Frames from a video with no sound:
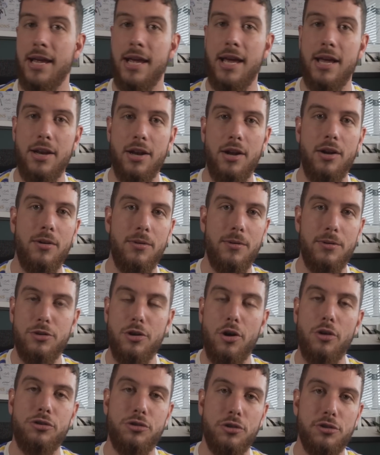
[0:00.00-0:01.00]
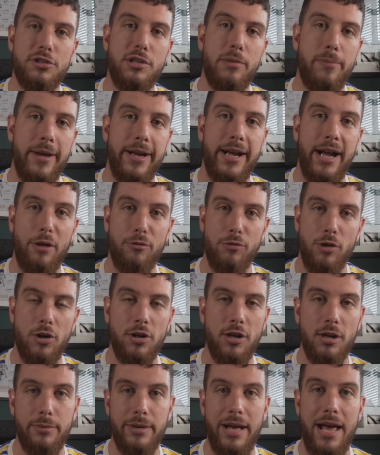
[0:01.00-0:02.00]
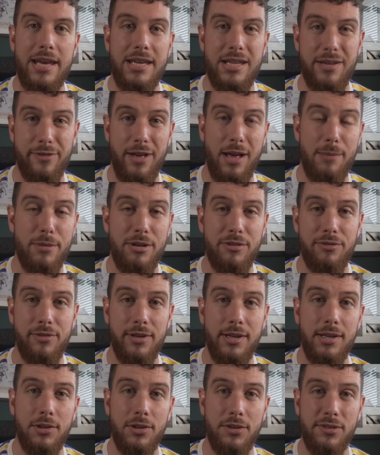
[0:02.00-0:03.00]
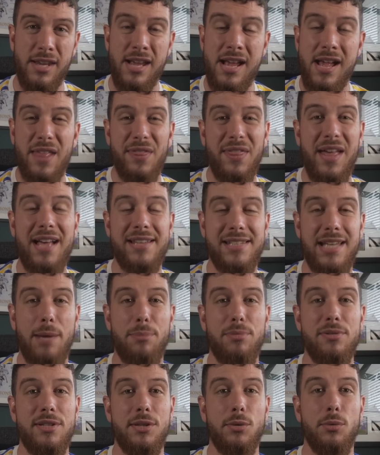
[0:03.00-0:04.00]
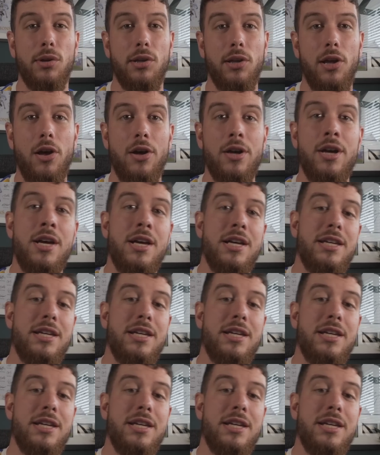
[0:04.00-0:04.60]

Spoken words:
And not just to pick out Roca, but any of our midfielders. That has happened to a lot.